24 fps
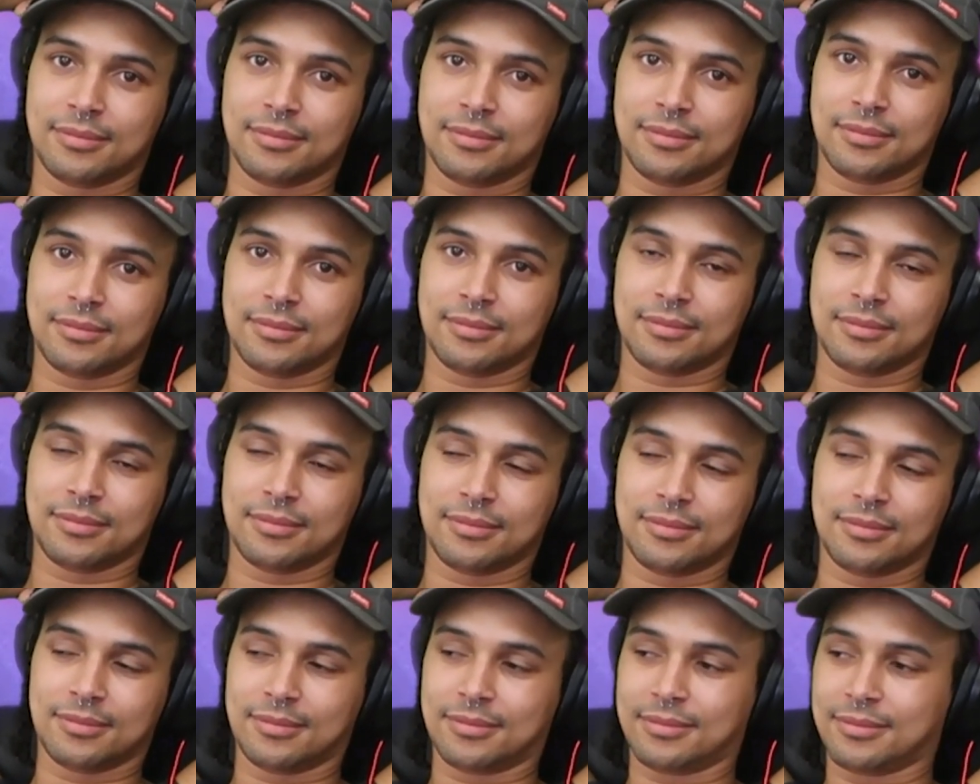
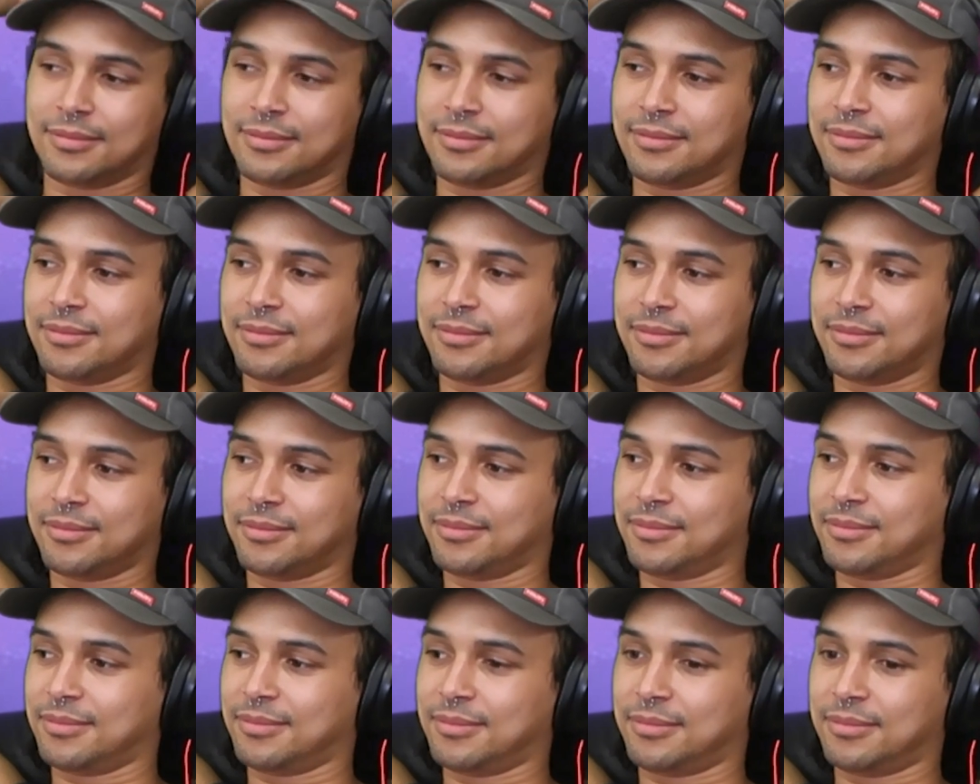
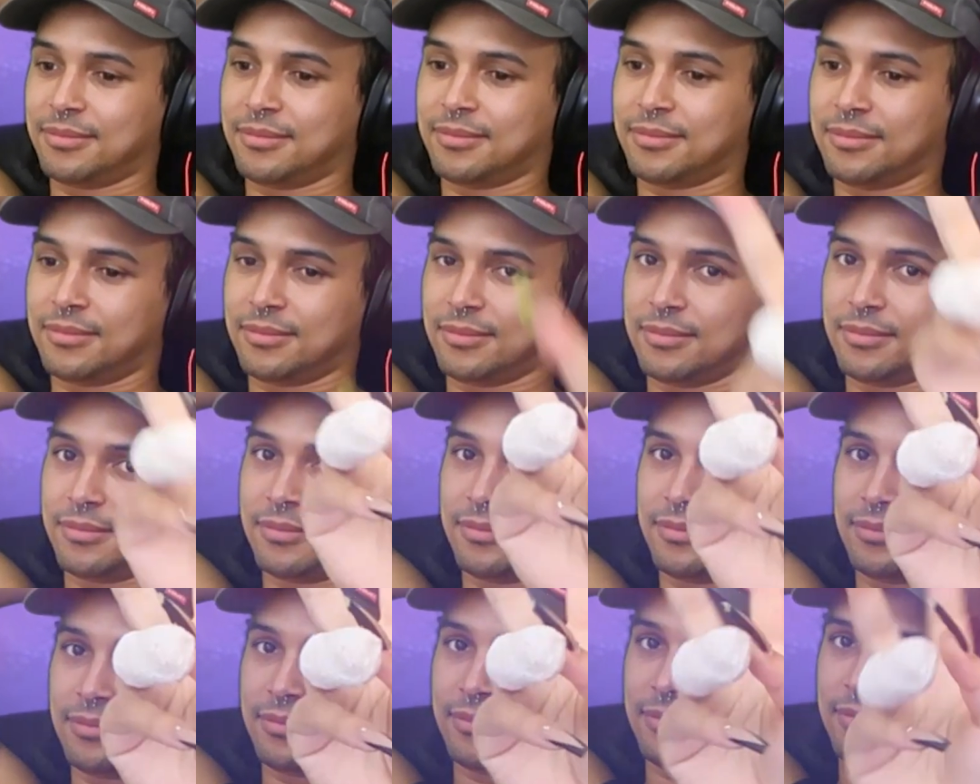
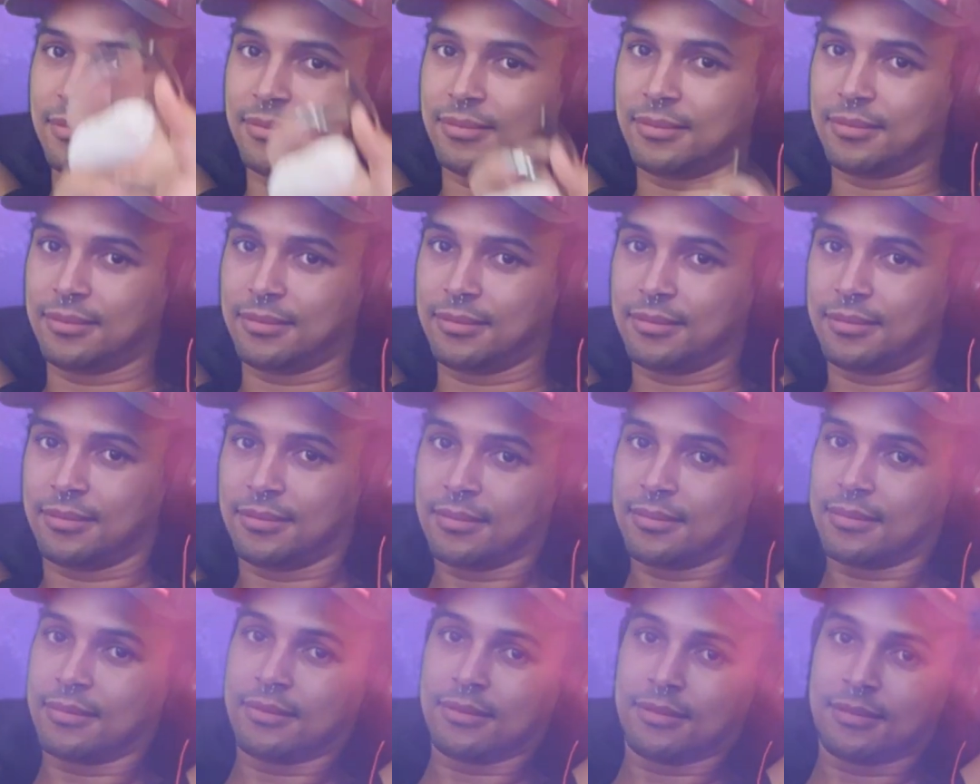
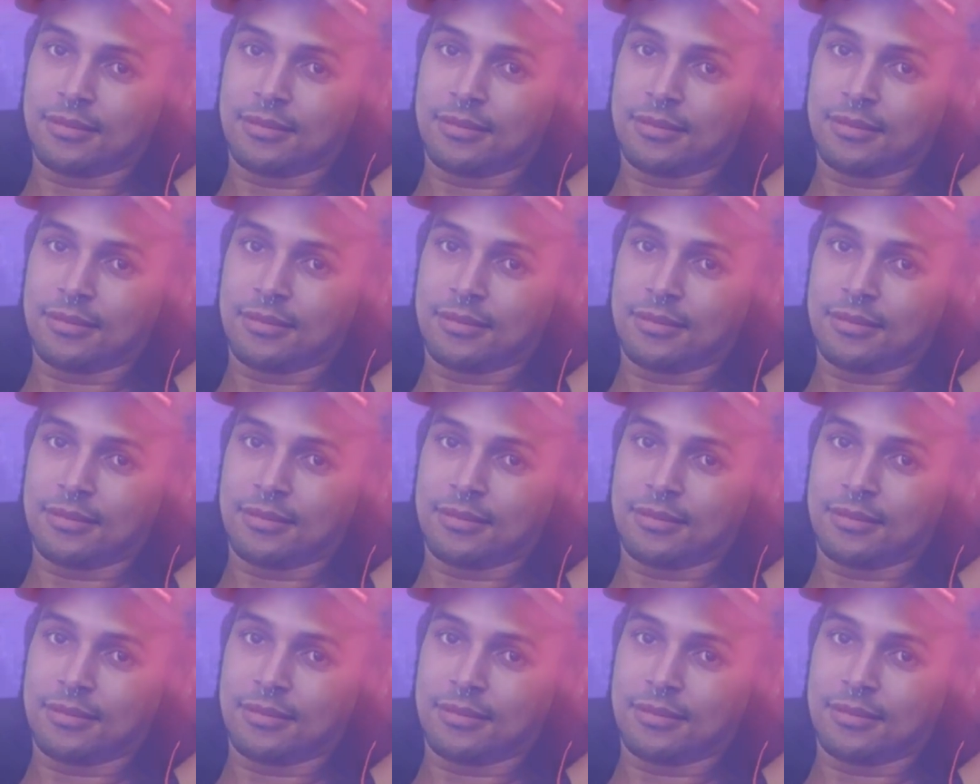The person shown says nothing.